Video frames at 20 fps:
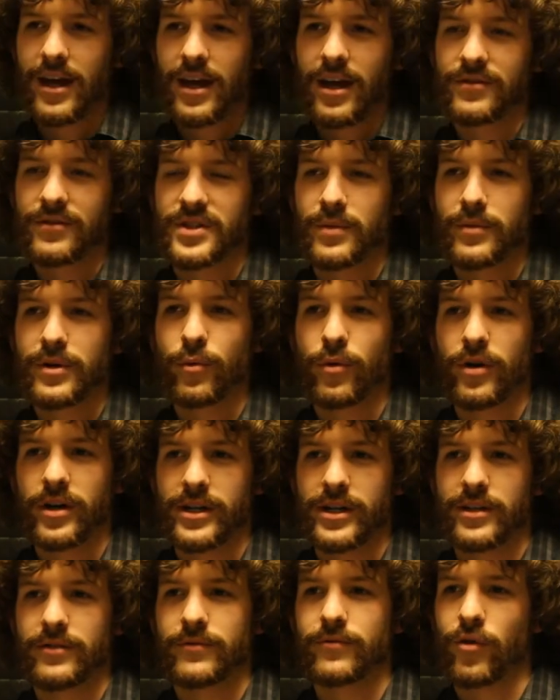if somebody wanted to
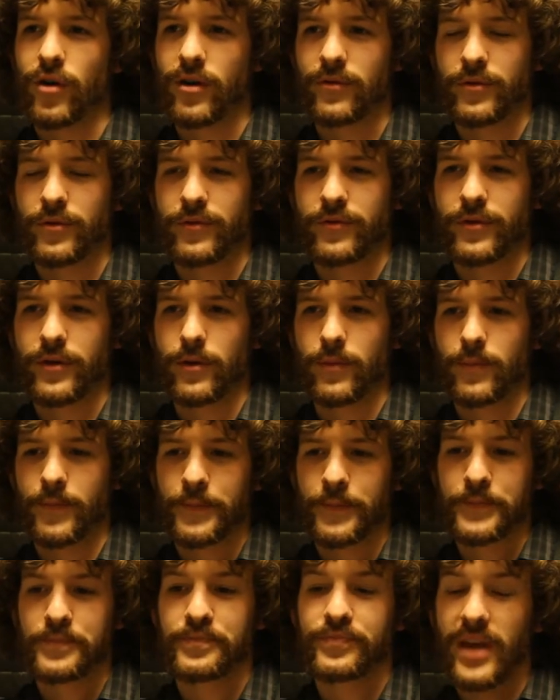get involved with film,
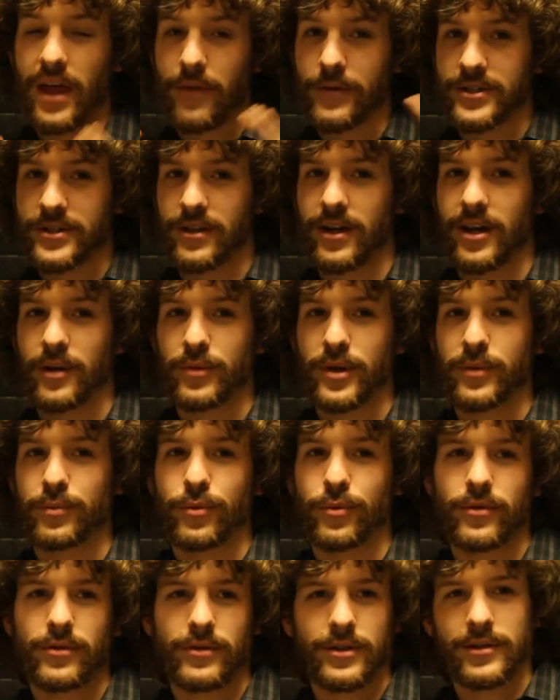and there's a lot of
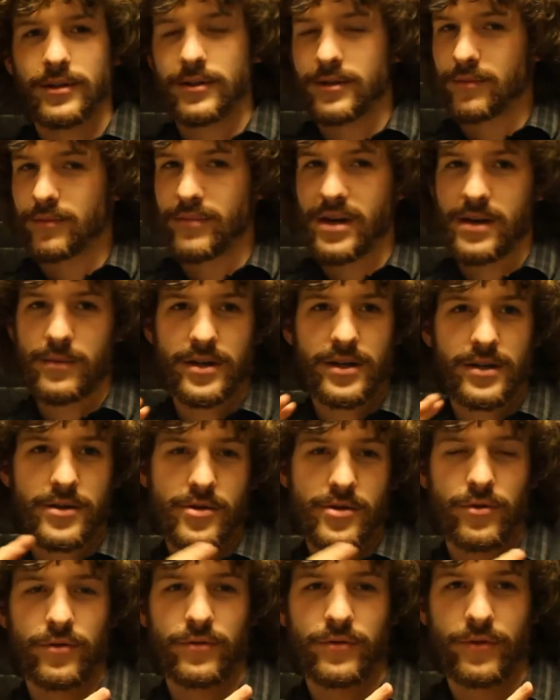people, maybe
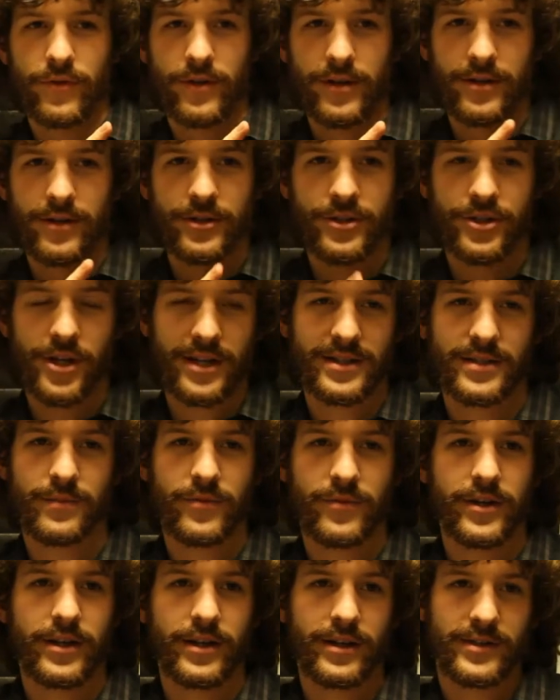you've shot some
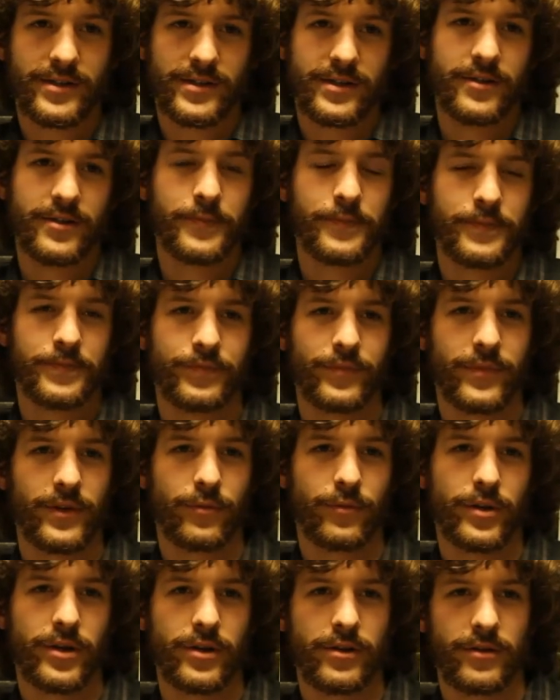things
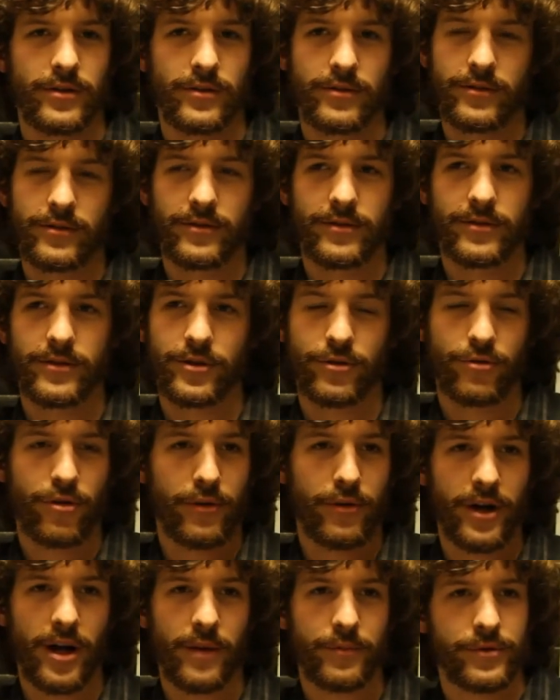when
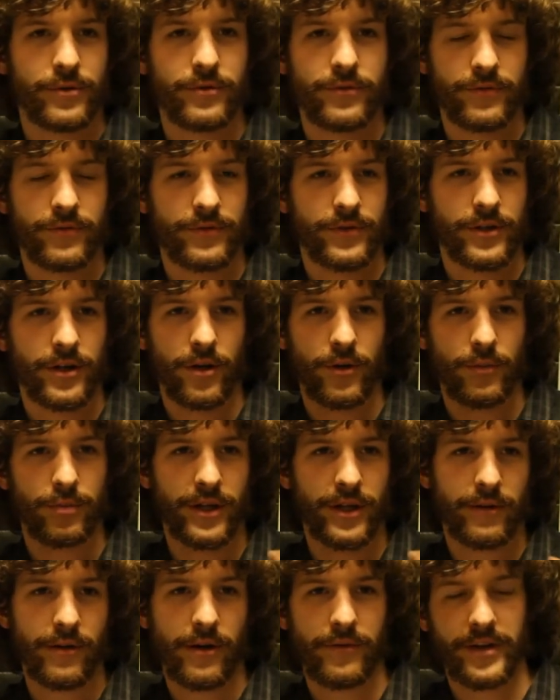growing up. You've you know
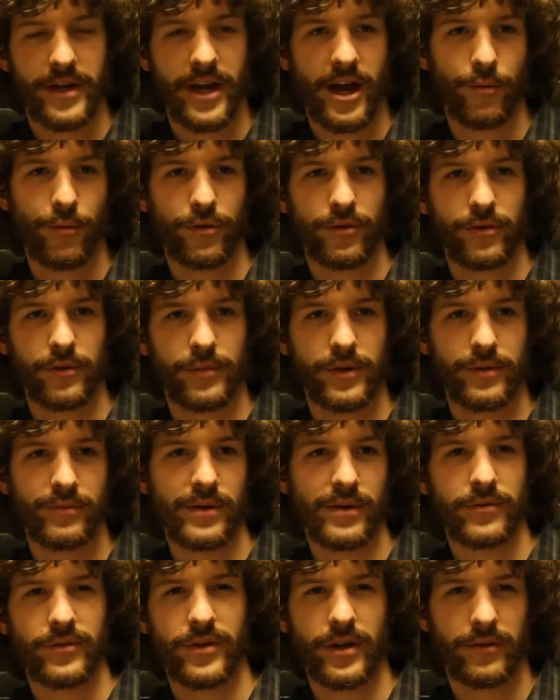played around with the camera a little bit,
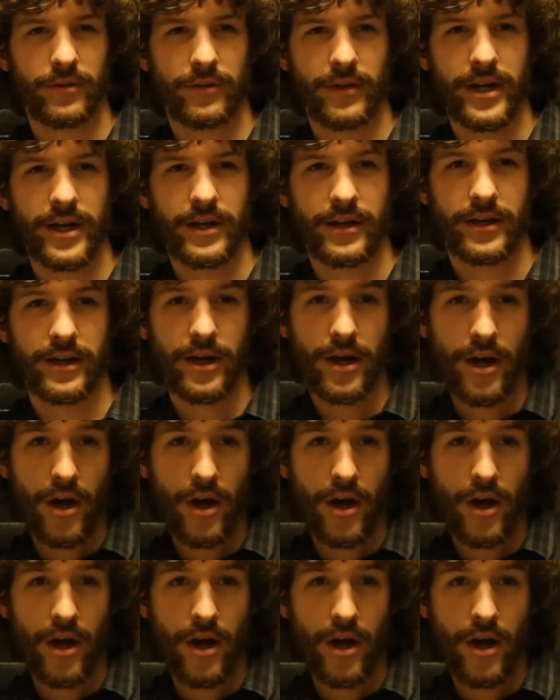maybe done a little editing,